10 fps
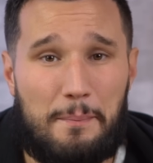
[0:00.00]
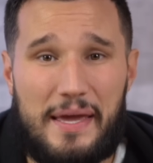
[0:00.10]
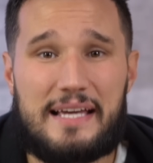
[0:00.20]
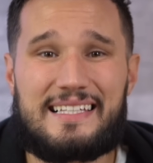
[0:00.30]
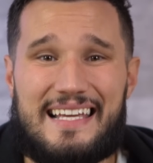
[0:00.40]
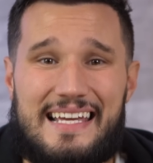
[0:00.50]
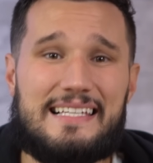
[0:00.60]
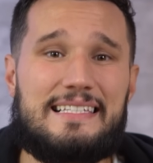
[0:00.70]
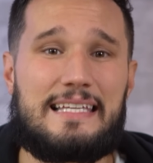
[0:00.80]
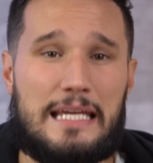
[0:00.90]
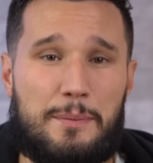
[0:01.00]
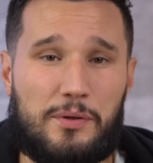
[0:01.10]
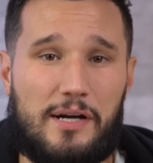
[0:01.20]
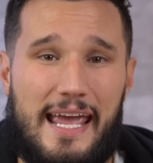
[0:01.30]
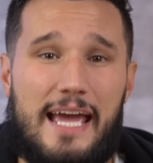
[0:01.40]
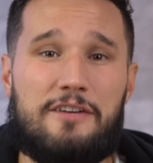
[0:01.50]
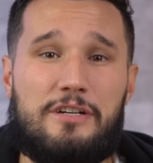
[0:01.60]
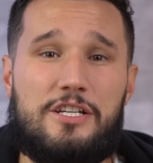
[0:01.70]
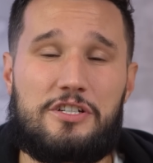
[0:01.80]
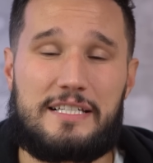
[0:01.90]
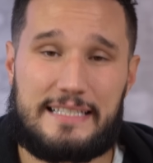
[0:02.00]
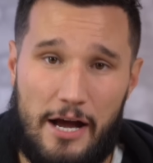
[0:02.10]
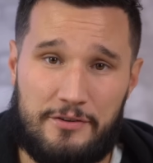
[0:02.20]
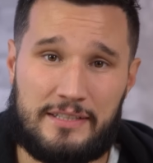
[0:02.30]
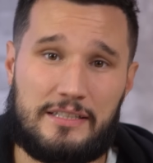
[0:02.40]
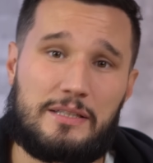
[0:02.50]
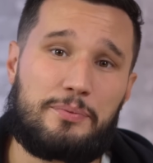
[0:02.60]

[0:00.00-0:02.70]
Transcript: bass is deeper and richer sounding than the